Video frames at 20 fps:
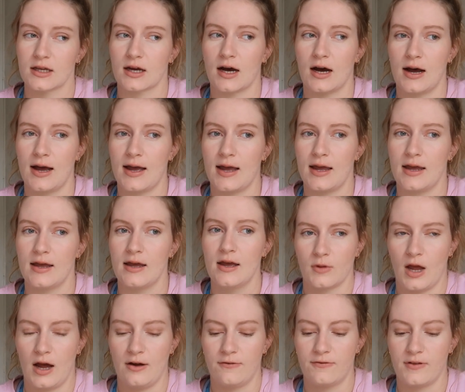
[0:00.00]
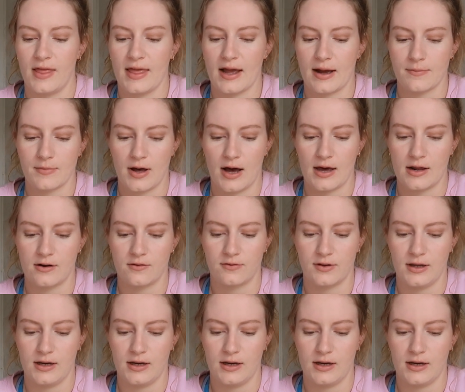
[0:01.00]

Like I feel like I'm kind of